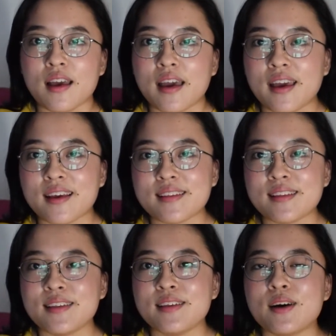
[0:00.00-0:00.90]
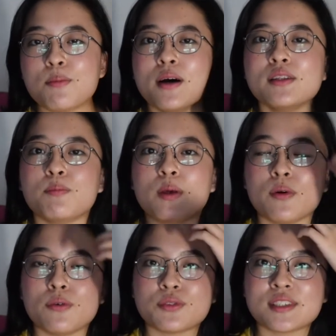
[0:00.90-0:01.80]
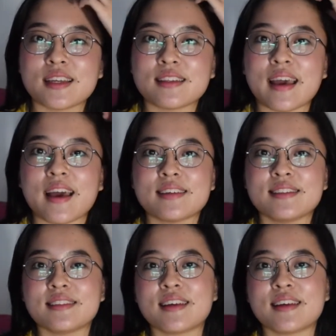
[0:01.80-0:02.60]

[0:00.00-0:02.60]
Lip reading: And among the people who said yes,